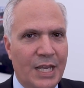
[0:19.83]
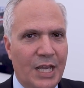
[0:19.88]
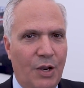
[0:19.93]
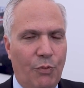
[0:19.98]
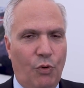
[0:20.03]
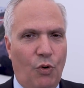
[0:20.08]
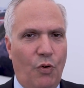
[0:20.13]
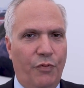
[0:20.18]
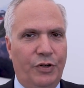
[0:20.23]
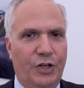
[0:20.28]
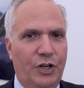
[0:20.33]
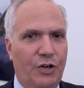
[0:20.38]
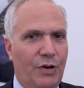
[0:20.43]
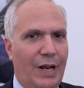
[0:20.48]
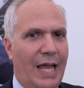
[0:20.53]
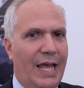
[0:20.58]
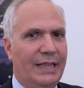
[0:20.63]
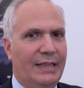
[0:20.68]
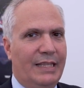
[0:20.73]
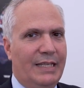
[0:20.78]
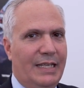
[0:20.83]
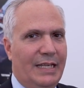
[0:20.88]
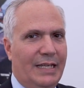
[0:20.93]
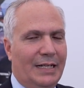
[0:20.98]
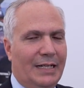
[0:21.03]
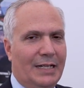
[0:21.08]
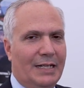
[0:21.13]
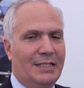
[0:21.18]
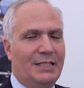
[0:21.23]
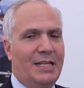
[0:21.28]
We're over here at the
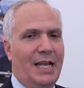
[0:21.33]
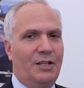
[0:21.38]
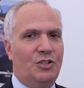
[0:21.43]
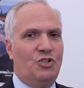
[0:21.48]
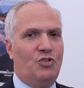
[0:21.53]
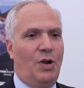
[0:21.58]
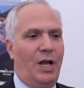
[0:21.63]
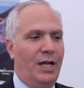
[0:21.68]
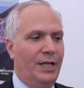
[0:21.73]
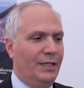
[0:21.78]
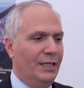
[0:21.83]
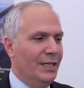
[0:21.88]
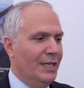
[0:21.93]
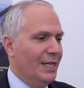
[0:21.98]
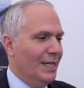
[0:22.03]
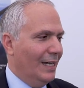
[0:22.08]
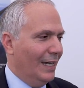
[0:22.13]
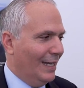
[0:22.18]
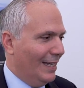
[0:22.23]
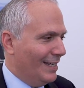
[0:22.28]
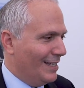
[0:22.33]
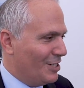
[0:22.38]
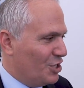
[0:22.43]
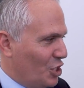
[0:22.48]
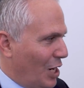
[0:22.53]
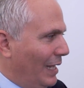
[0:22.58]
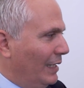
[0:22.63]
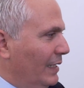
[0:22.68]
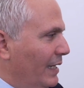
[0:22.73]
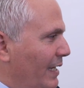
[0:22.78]
uh, Textron uh,
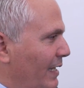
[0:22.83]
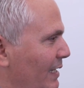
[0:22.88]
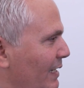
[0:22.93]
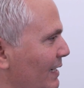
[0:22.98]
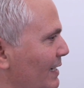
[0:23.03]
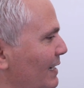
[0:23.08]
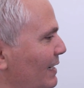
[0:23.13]
Chalet